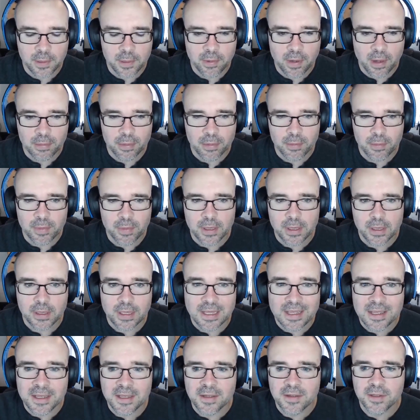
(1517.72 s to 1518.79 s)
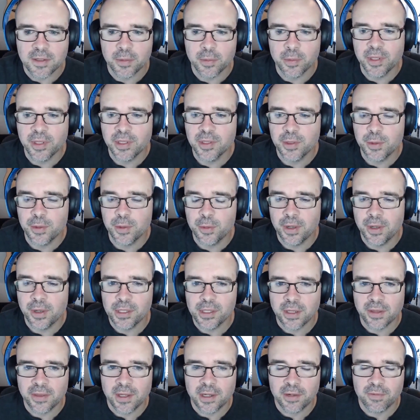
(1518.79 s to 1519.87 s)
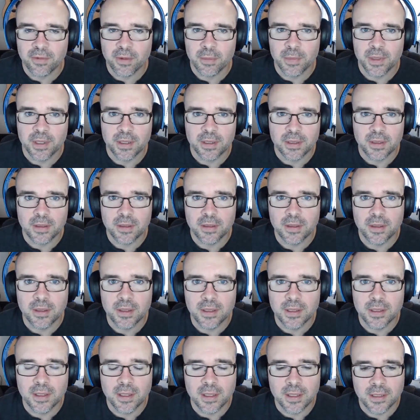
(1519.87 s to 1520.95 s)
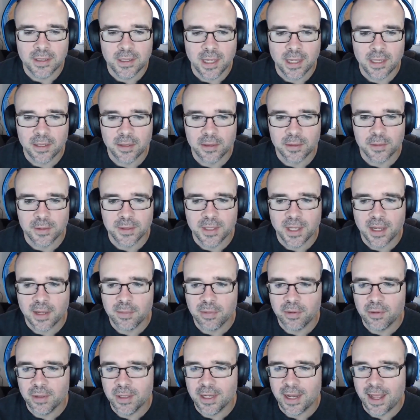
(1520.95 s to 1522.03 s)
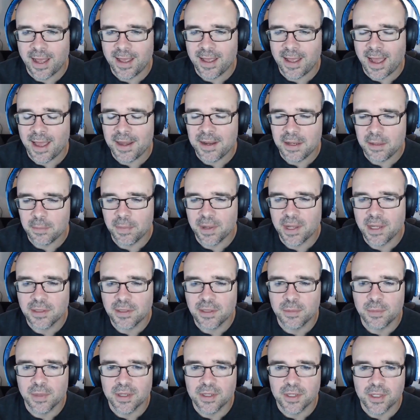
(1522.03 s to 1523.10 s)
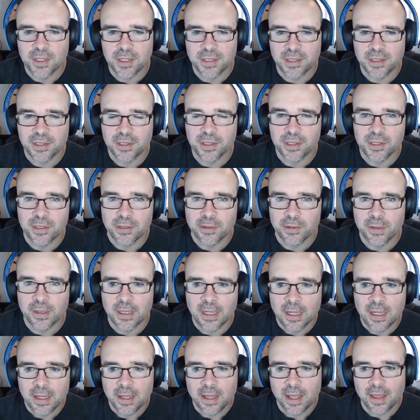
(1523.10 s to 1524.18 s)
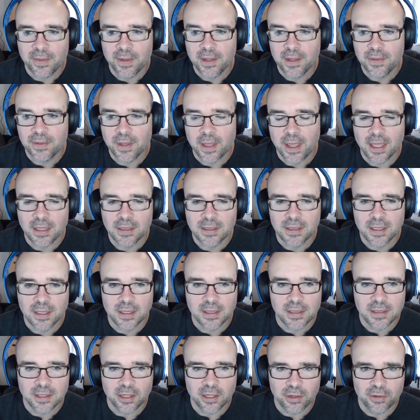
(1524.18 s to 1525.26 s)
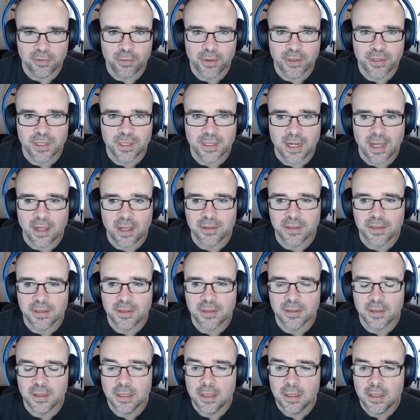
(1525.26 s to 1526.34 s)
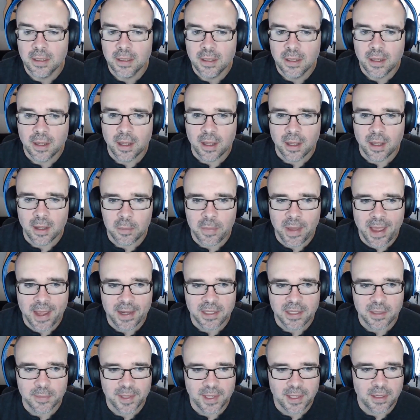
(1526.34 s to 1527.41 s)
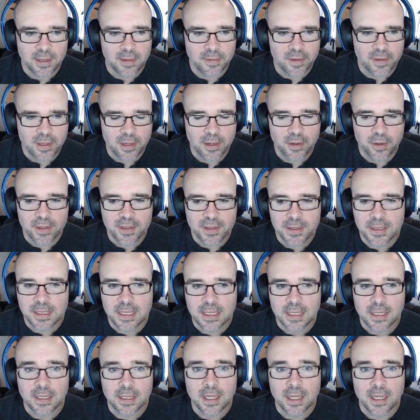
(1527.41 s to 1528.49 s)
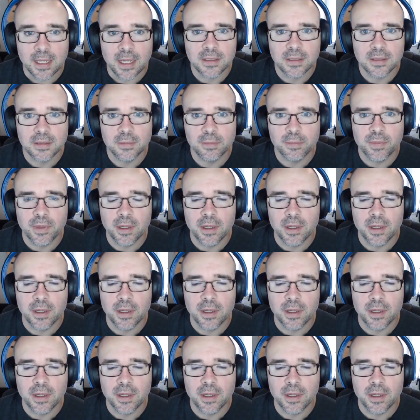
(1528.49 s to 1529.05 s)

probably is doing too much. I think from a technical standpoint, I didn't pay too much attention to it. I think the headset itself was announced back at the beginning of the year at CES,